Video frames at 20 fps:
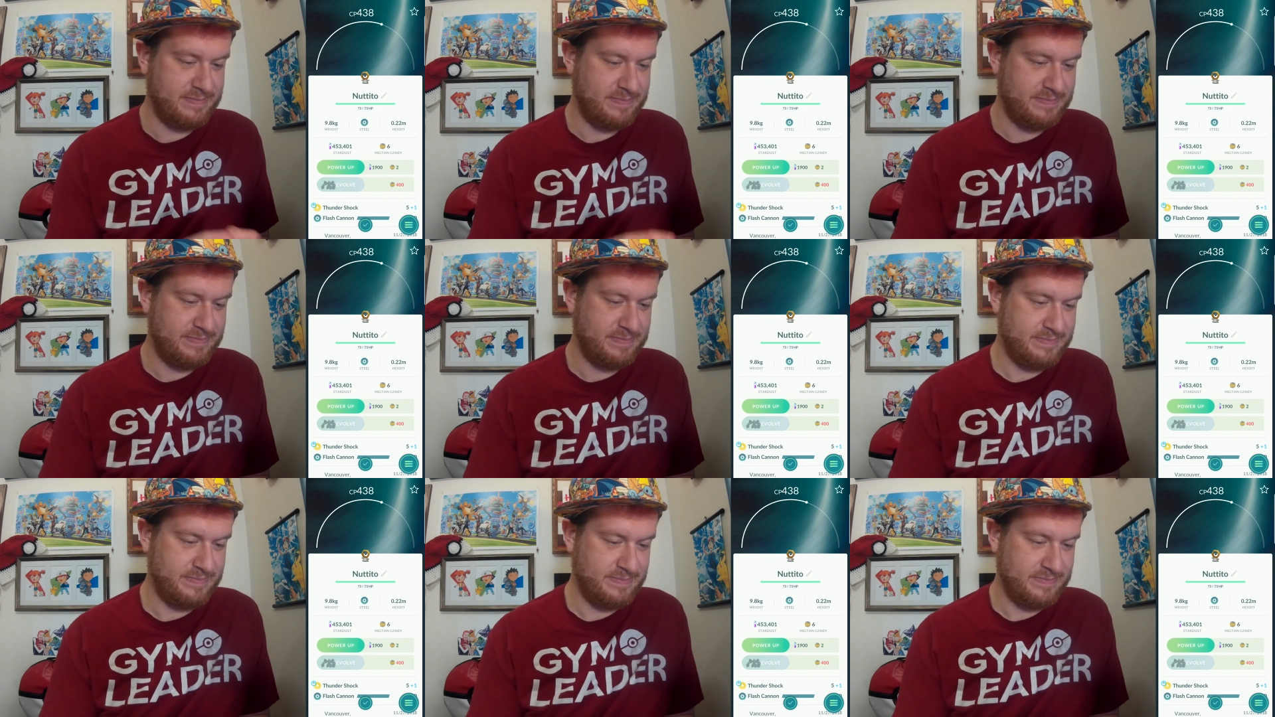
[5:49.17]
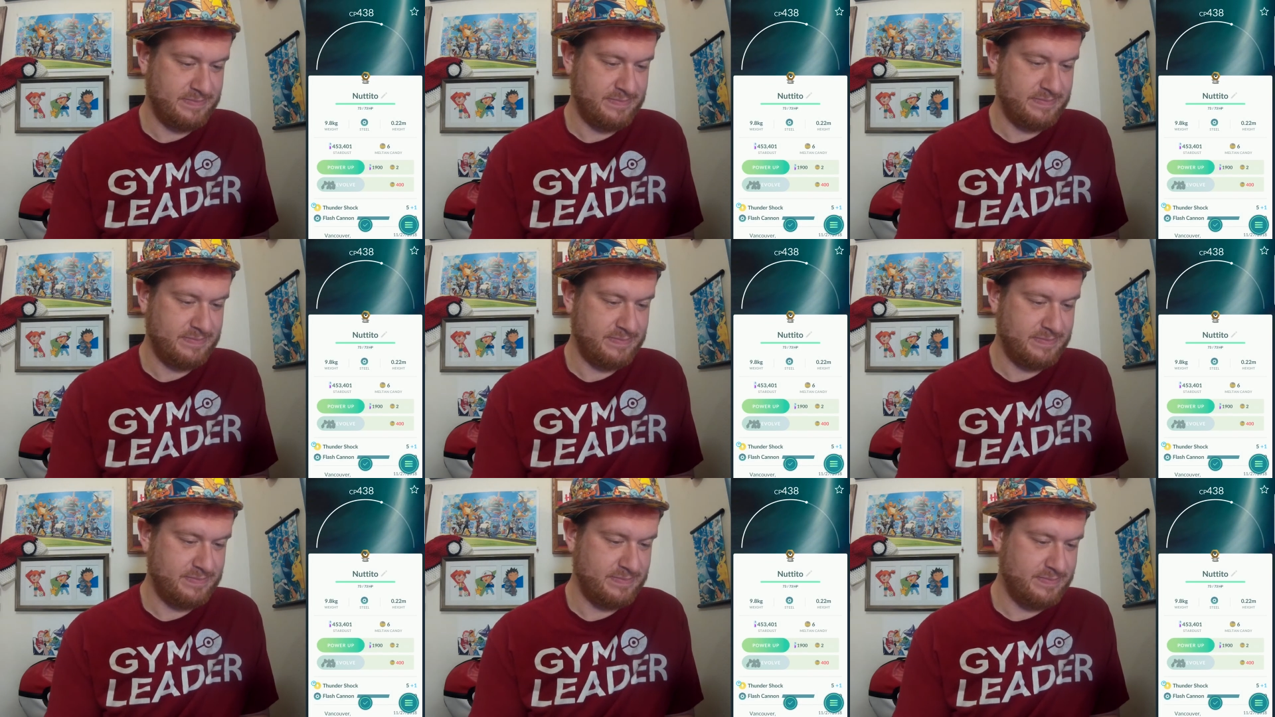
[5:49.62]

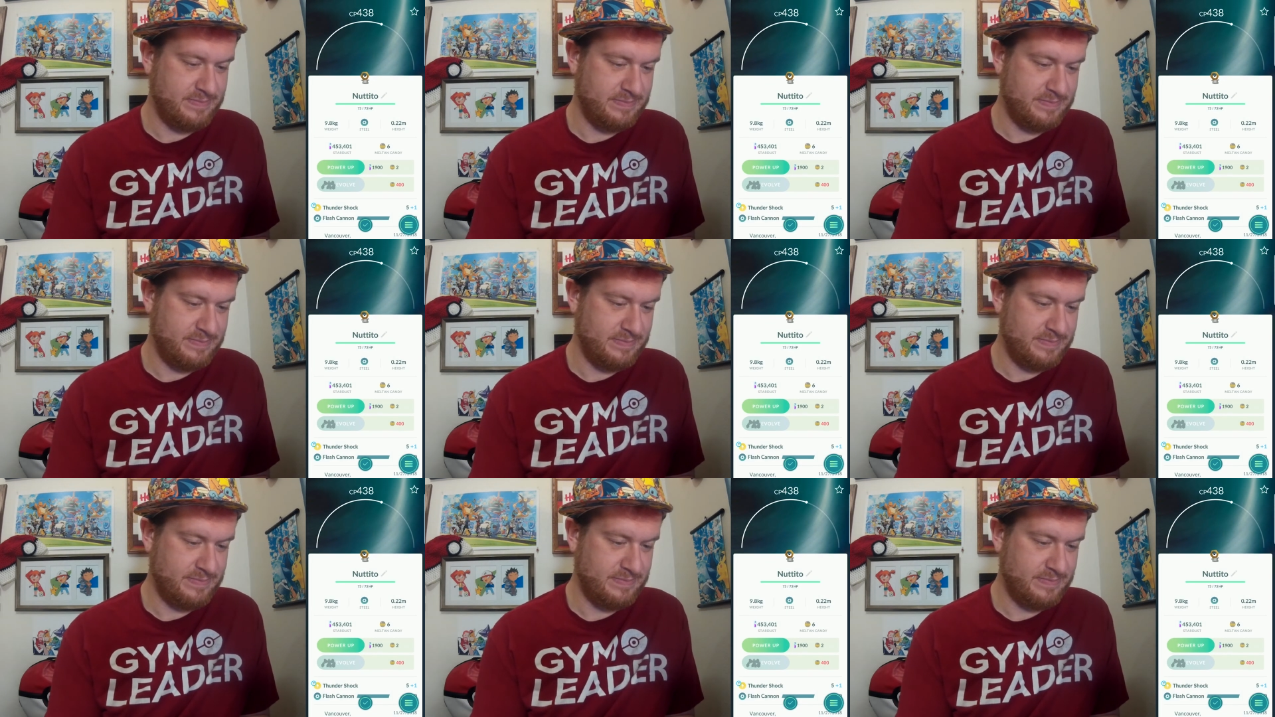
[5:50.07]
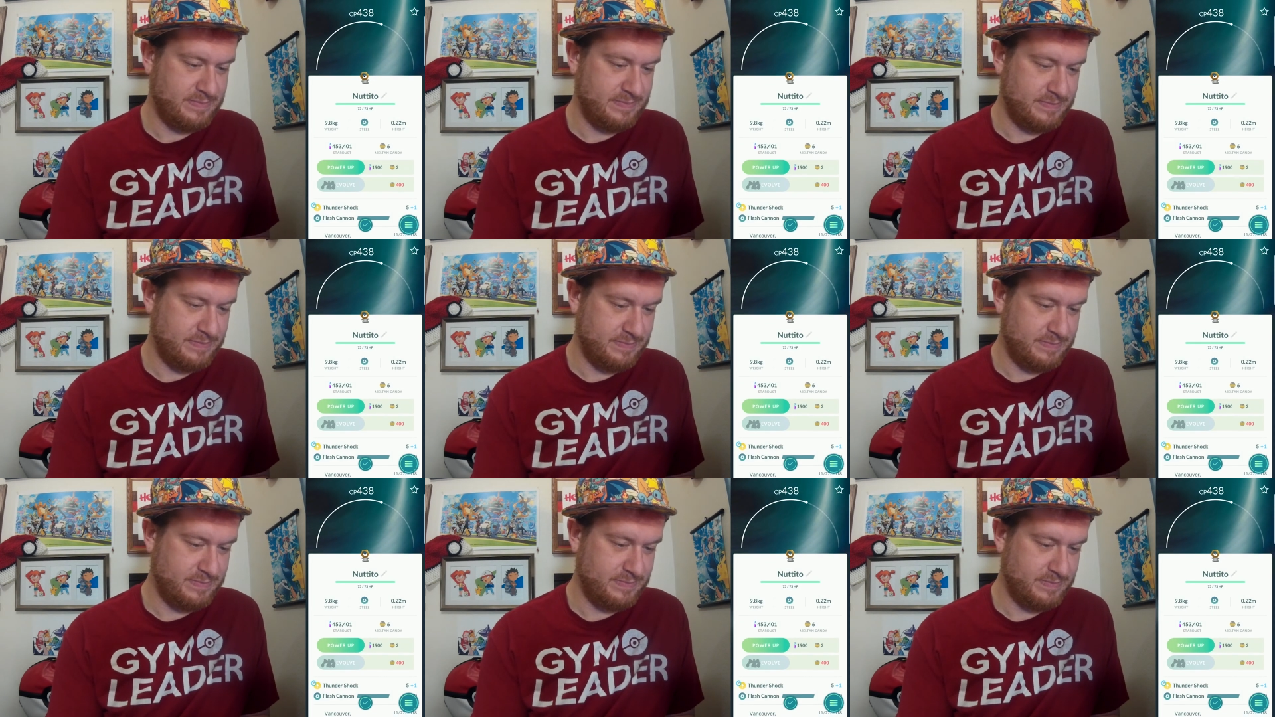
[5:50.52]

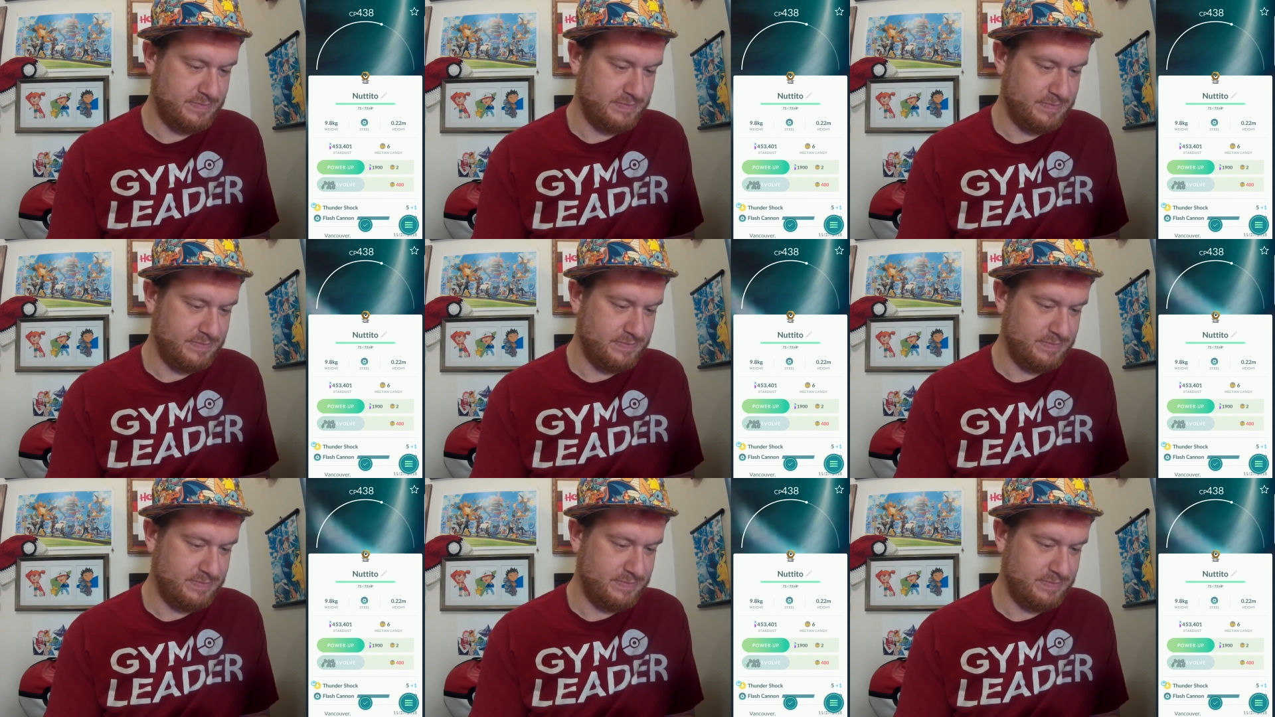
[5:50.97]
(no one is talking)